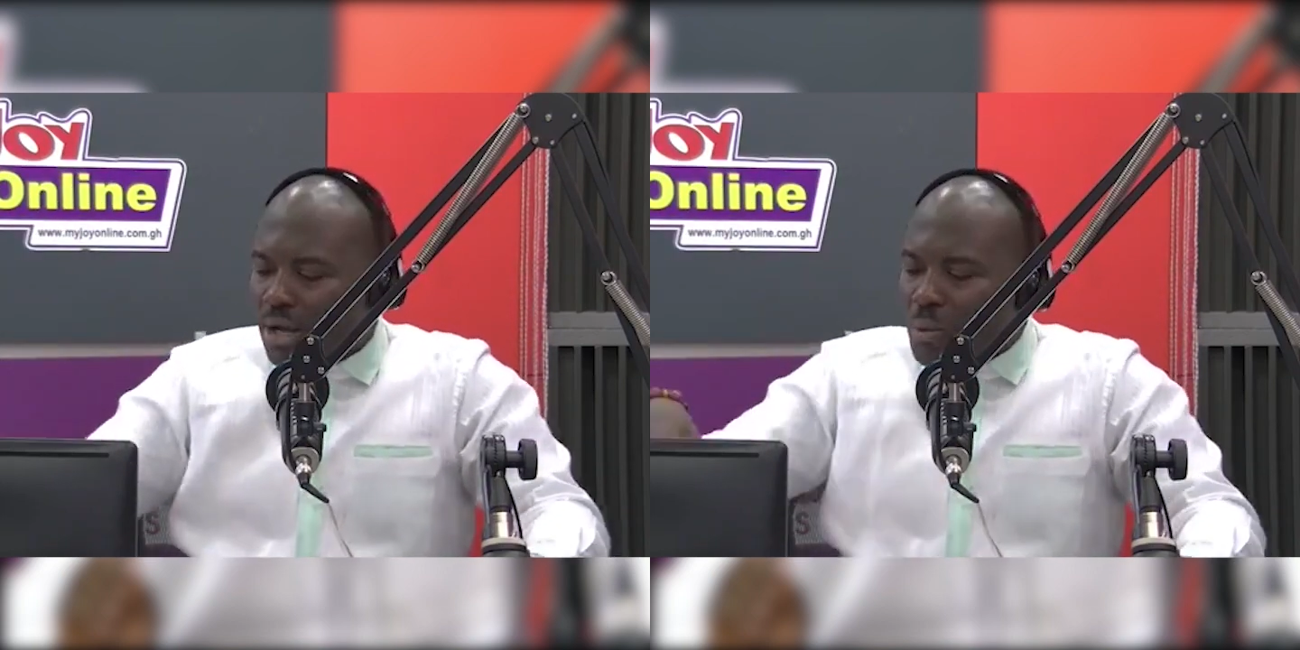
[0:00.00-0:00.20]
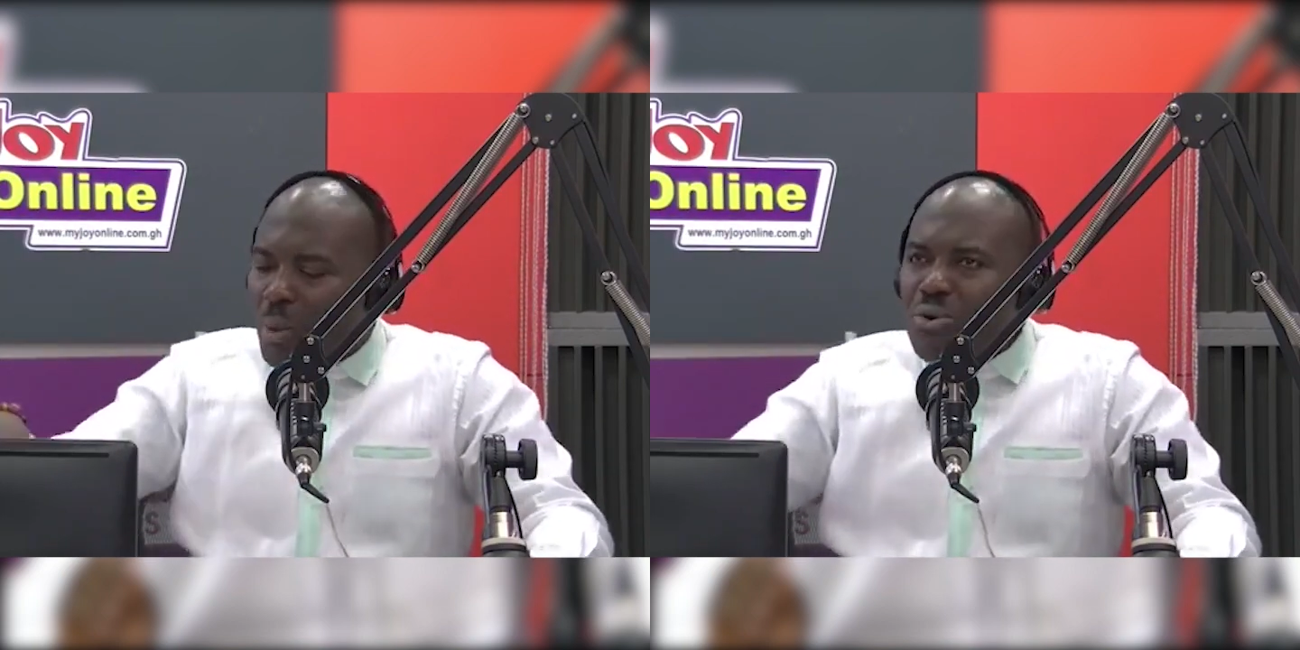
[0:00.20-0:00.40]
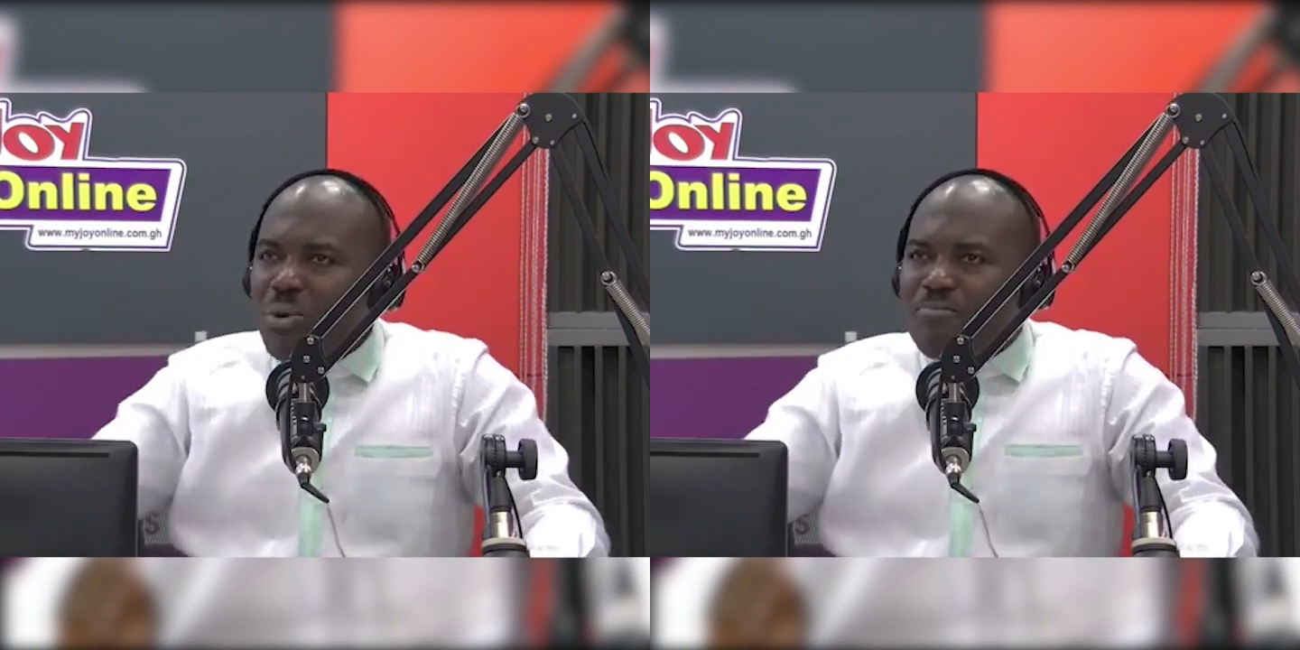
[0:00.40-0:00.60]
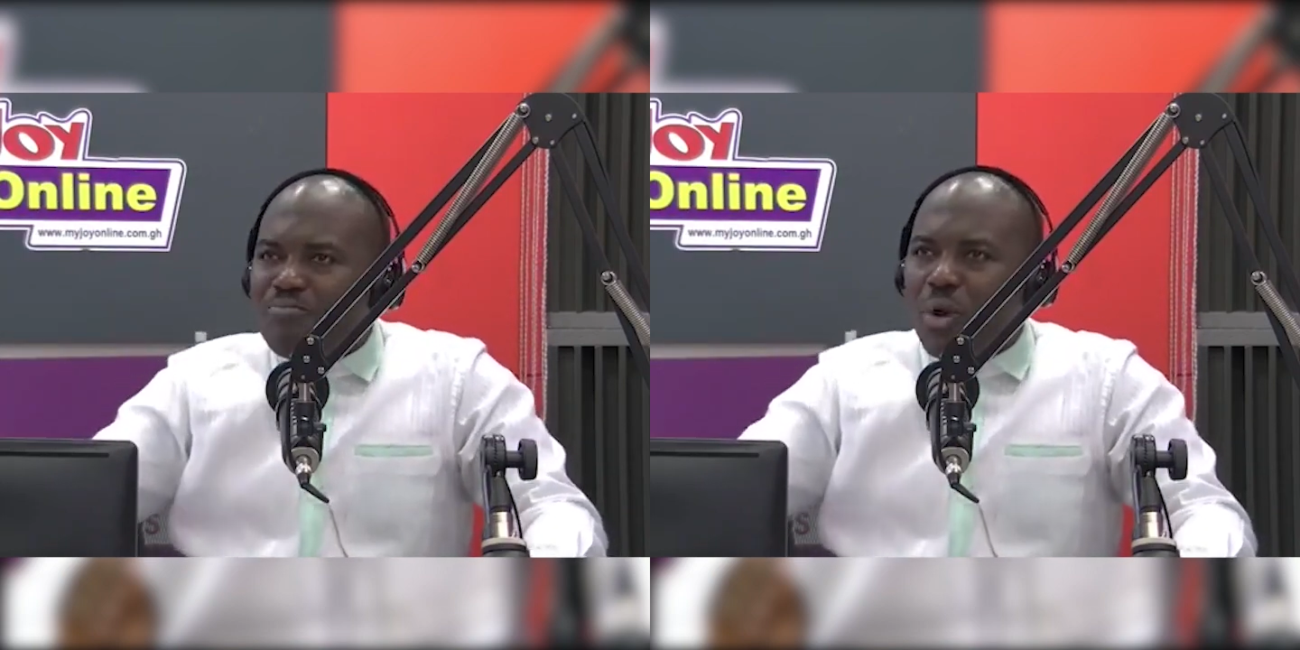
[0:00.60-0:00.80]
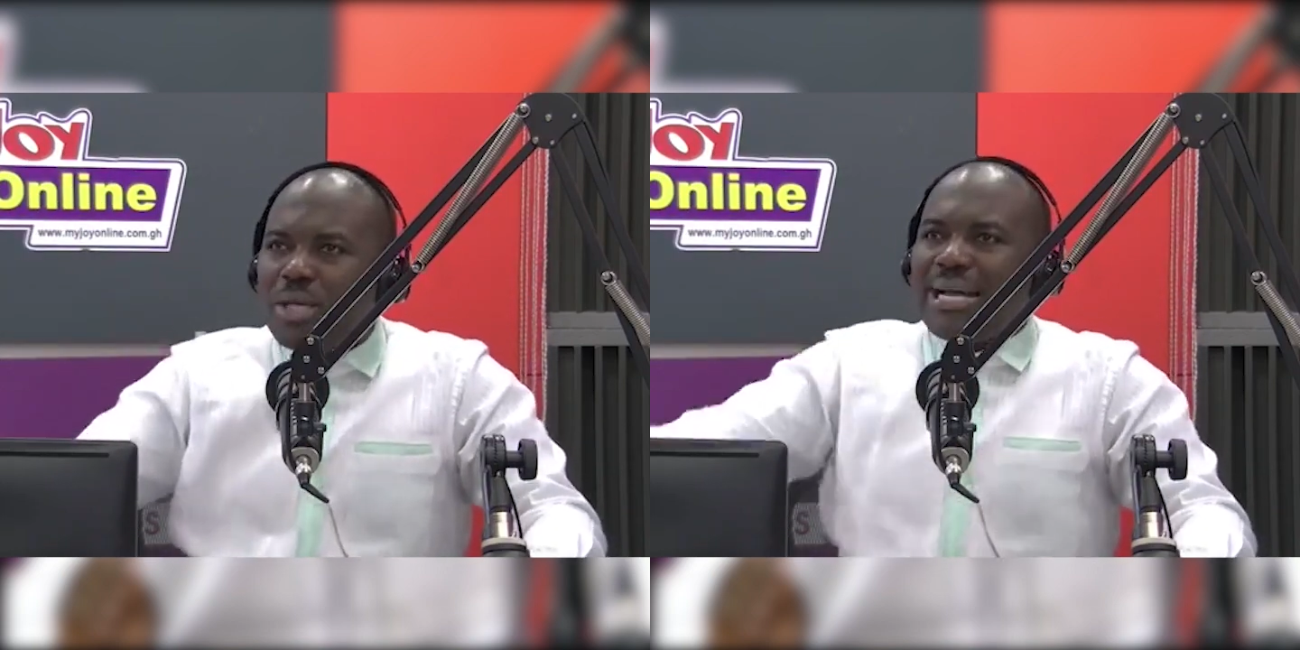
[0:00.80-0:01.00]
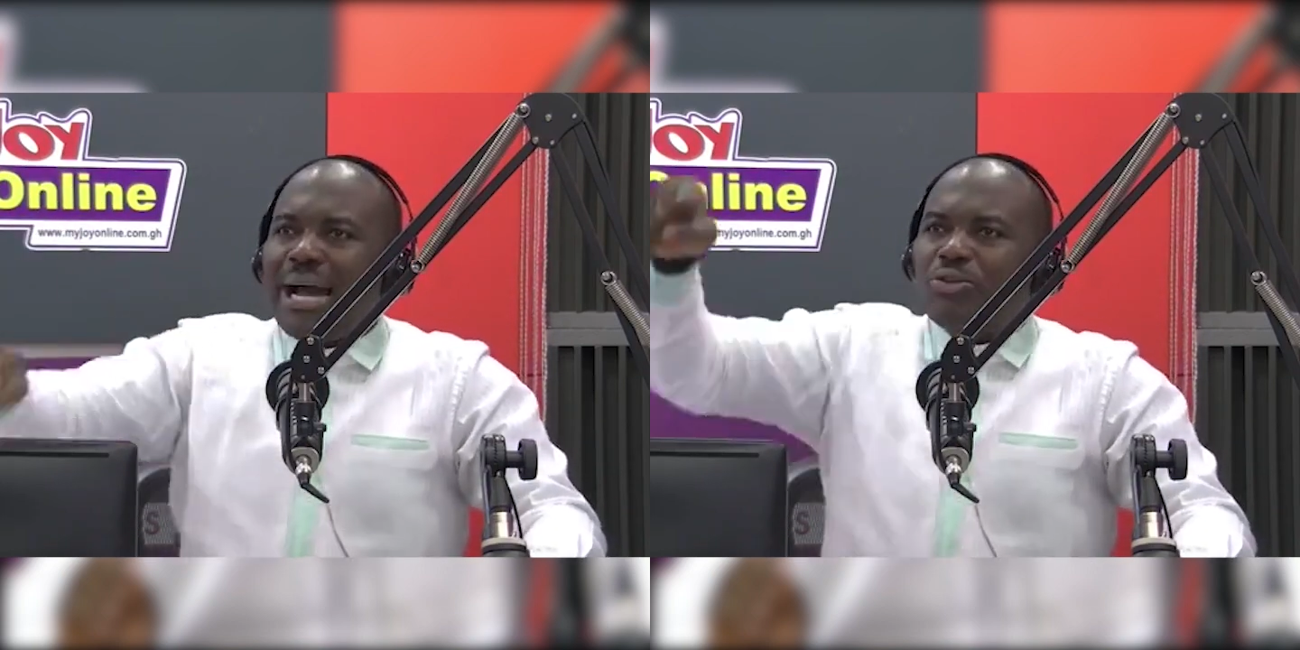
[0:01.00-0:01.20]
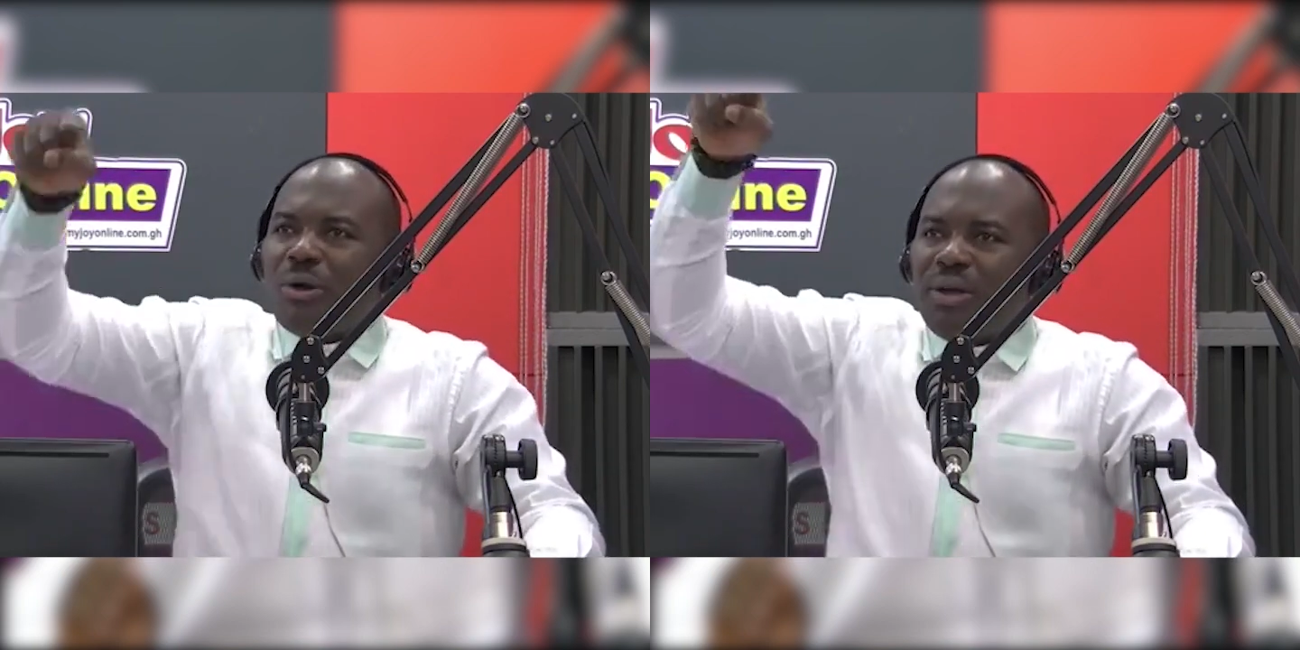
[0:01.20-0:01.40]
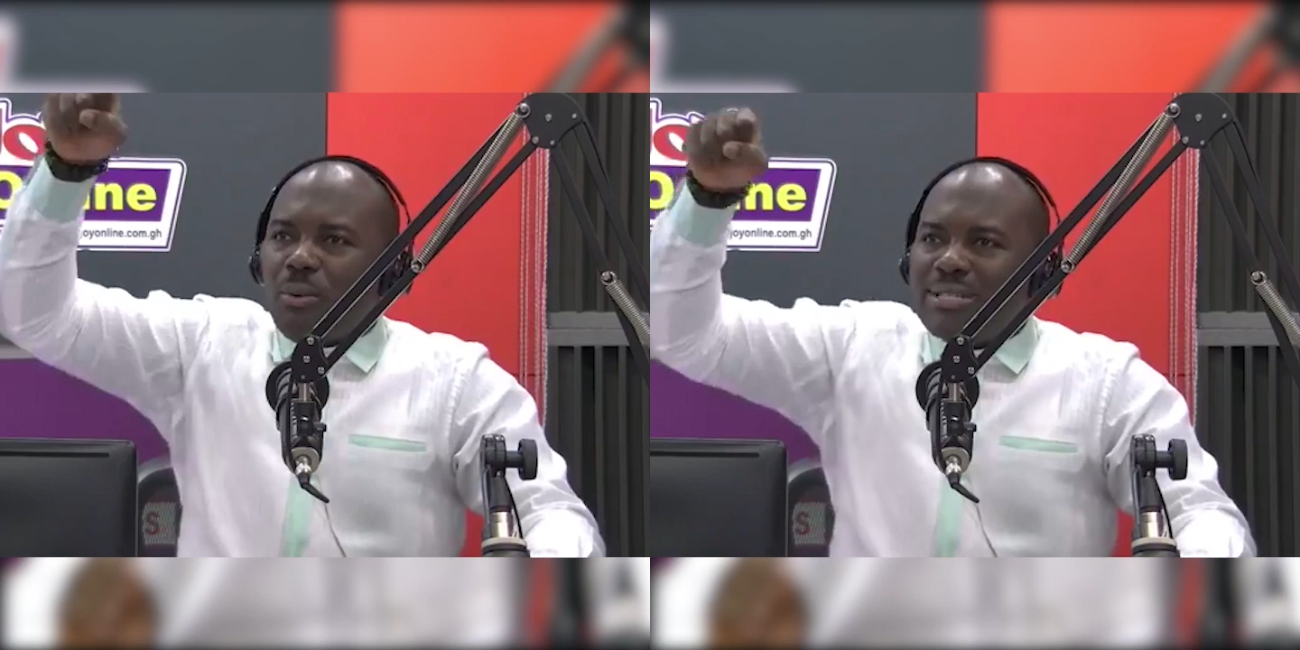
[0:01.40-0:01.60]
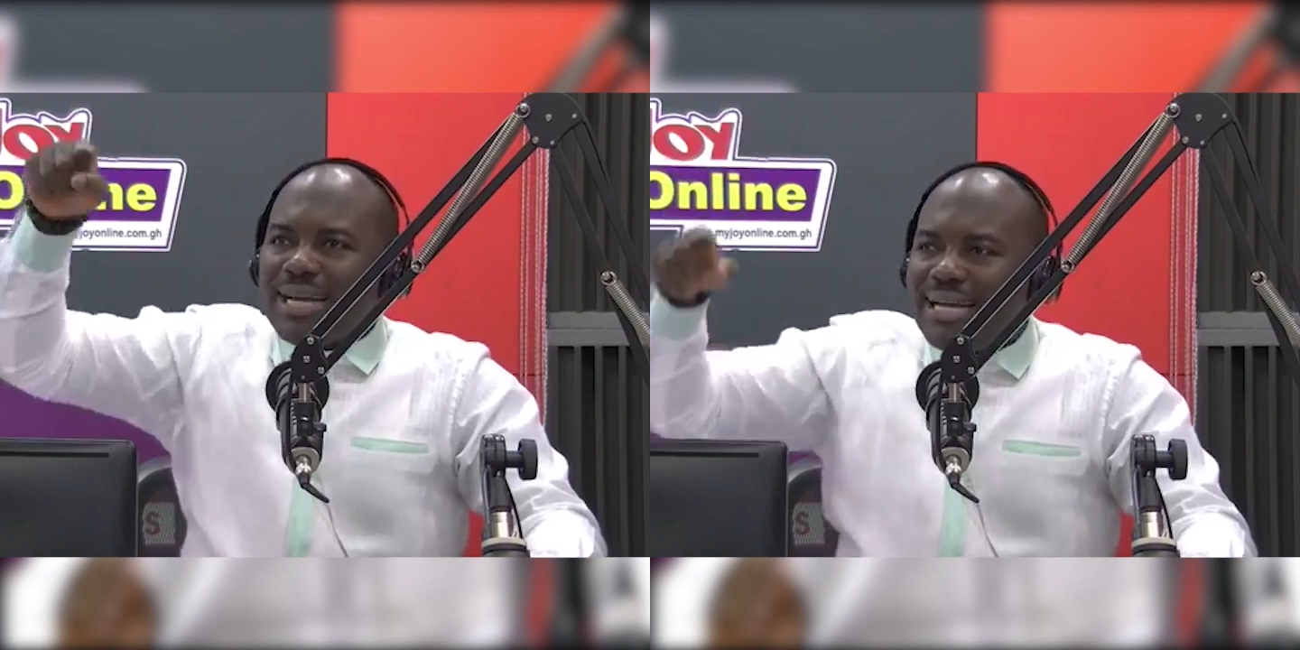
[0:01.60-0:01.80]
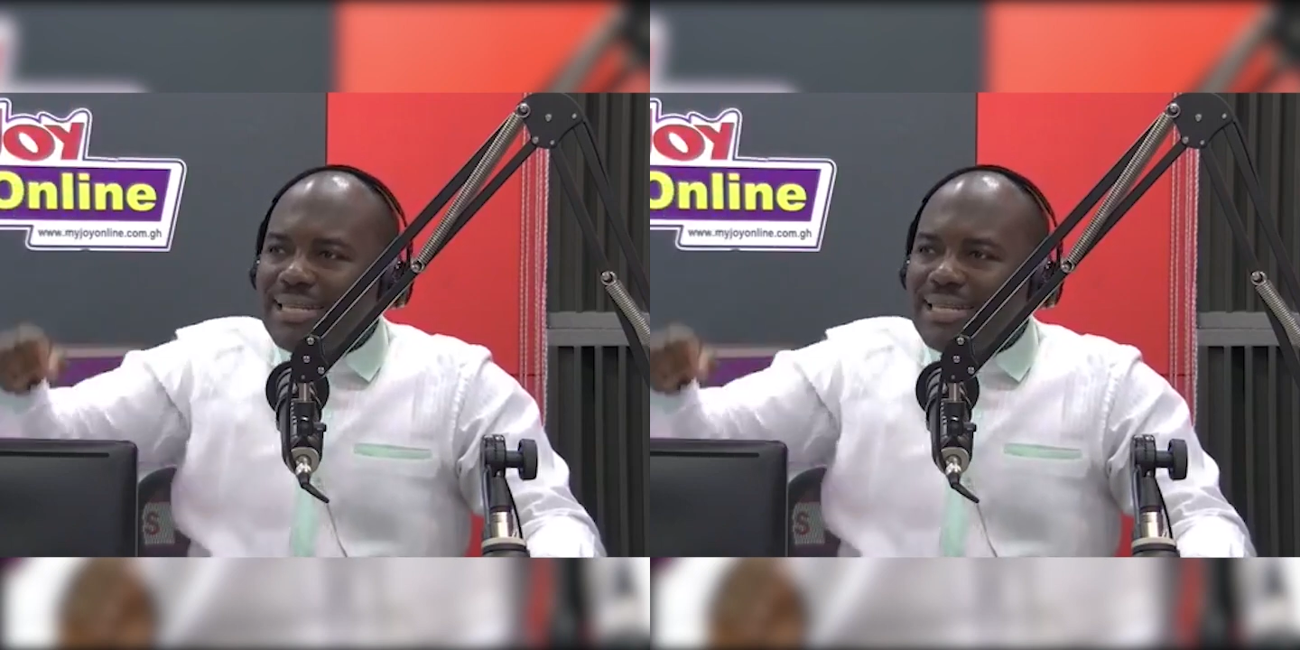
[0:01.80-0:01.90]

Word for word: When you are brought out of the water,